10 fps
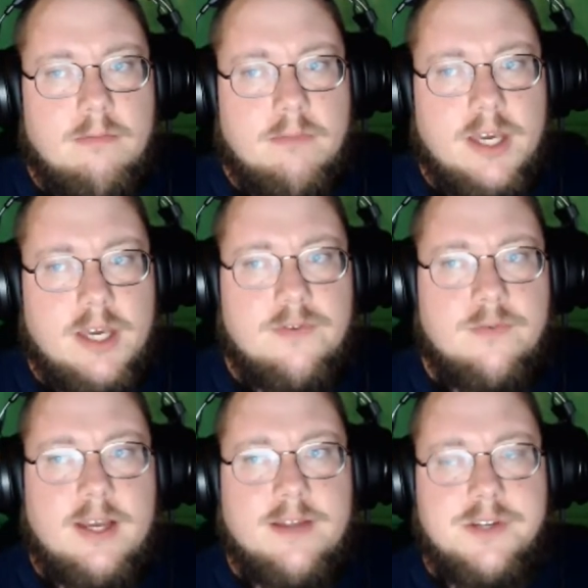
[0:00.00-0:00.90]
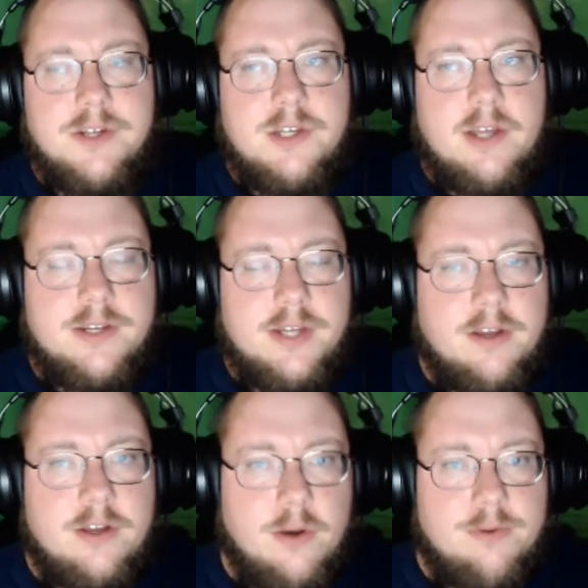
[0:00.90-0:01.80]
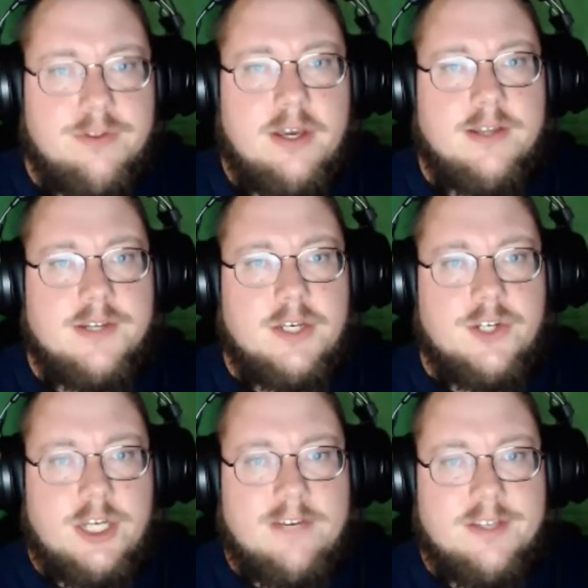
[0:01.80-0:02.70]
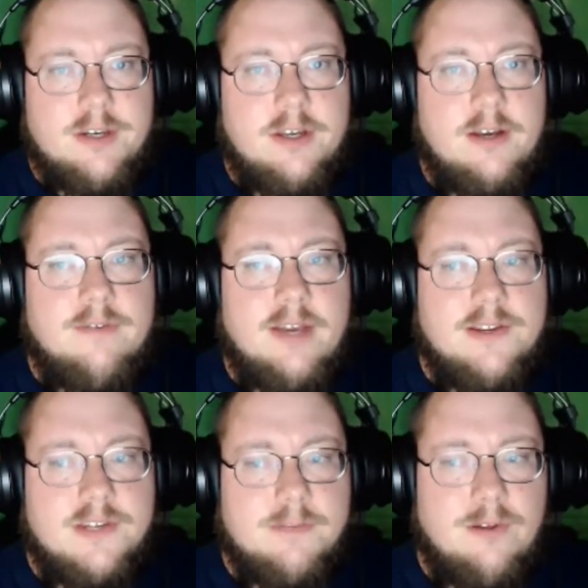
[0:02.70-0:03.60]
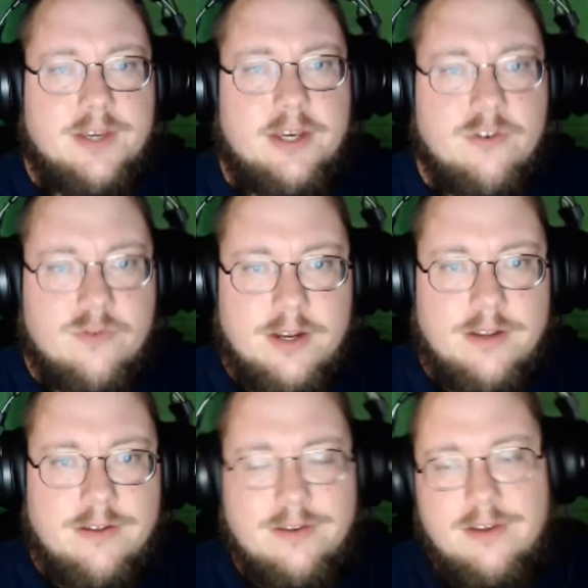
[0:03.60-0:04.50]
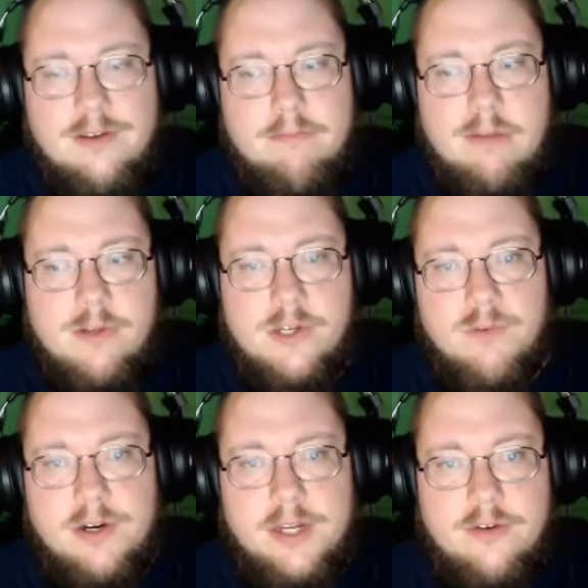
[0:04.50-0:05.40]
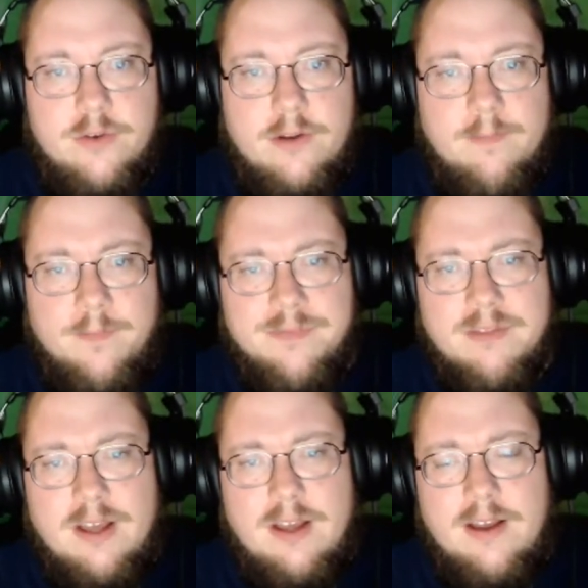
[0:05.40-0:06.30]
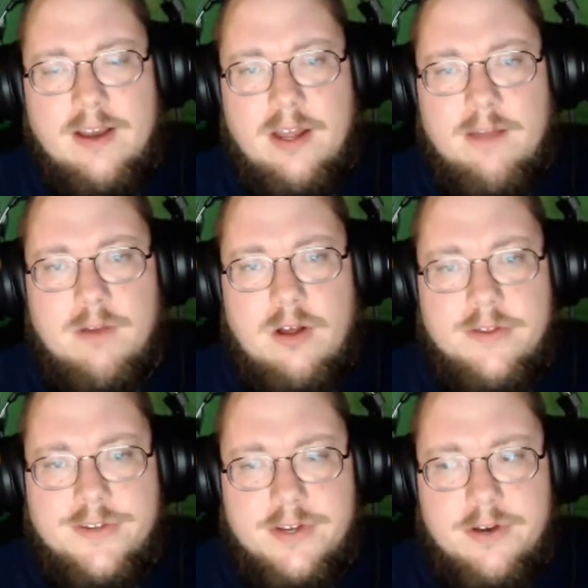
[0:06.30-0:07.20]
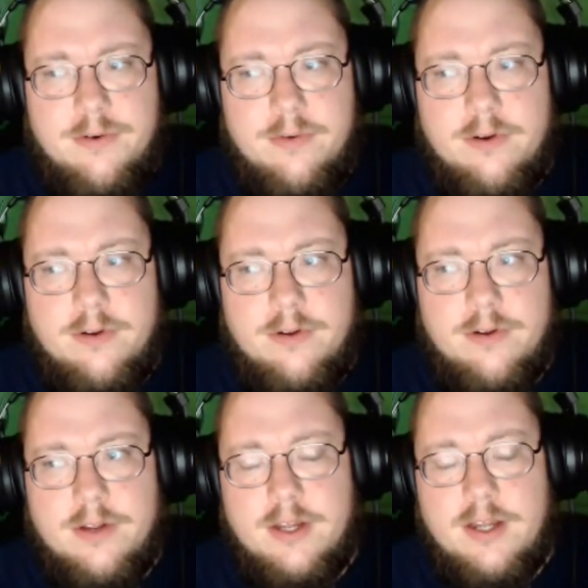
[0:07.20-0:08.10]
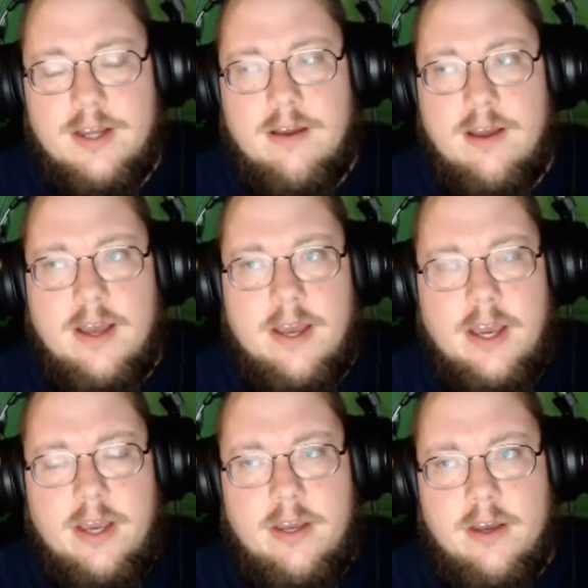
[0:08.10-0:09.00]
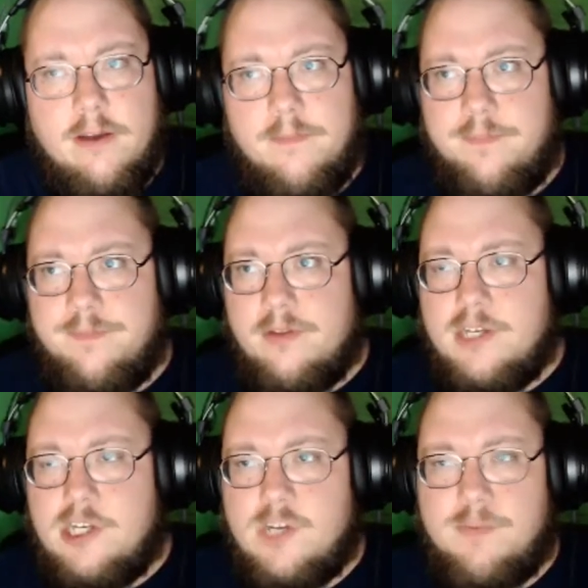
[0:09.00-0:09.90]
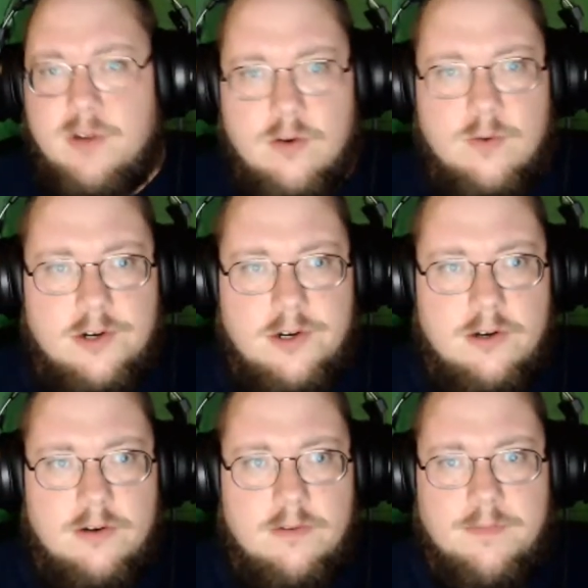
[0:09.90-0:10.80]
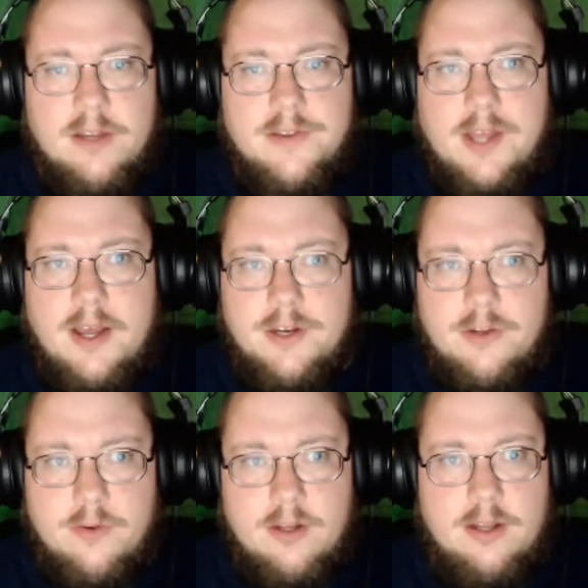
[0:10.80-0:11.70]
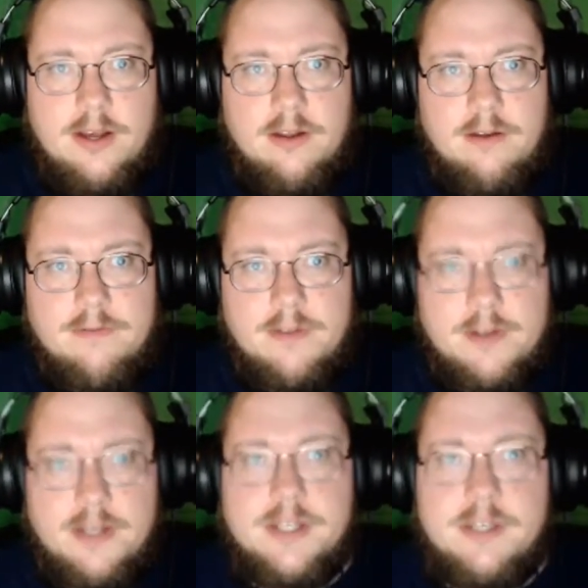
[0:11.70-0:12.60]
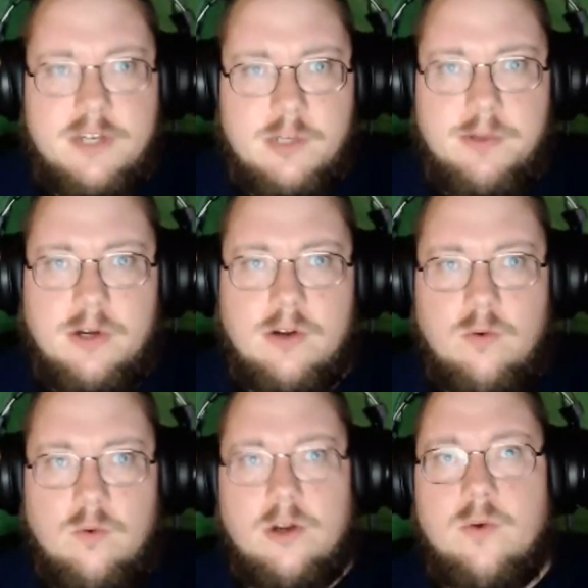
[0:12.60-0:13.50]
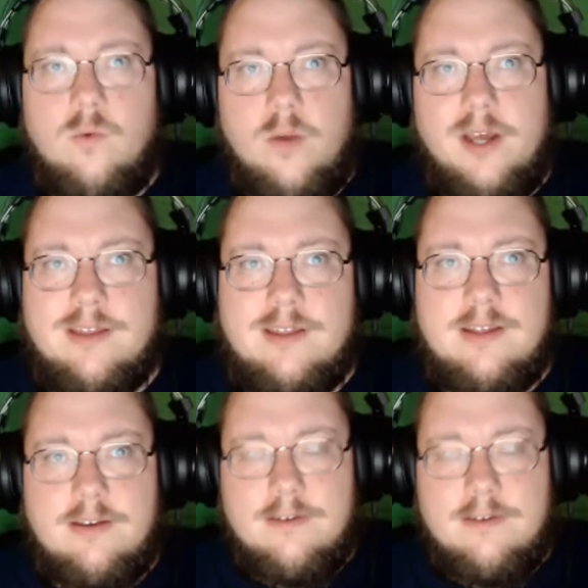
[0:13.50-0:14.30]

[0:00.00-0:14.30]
heathenry as a as a gothi as a chieftain of a small kindred Mimisbrunnr Kindred. And I'm also a spirit worker. That is, I do a lot of intensive spirit work with